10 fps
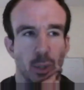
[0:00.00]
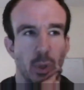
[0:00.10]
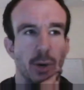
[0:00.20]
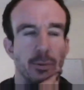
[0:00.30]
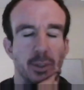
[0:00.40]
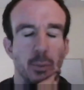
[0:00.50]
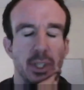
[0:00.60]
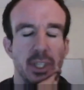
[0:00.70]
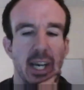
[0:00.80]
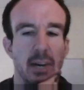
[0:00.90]
quite often
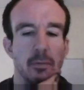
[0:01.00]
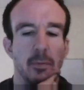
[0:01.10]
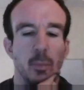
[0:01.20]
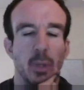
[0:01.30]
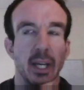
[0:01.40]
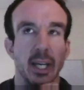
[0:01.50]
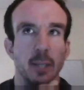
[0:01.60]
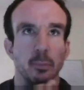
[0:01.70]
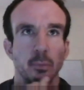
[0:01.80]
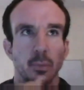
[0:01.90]
when you have
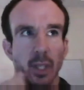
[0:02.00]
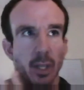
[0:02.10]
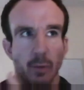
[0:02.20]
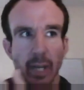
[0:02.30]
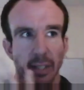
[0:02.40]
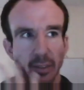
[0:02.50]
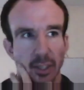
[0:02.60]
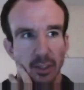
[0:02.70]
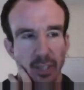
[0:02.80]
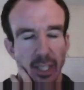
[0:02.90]
a rare
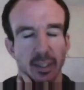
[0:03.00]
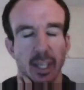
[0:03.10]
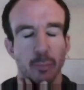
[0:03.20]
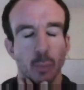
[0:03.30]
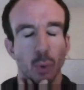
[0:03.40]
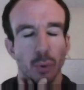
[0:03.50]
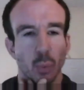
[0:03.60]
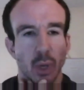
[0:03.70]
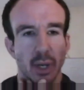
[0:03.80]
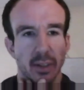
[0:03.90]
disease, you tend to have more
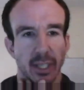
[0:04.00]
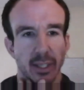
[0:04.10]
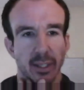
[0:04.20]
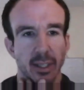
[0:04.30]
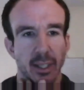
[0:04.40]
than one thing.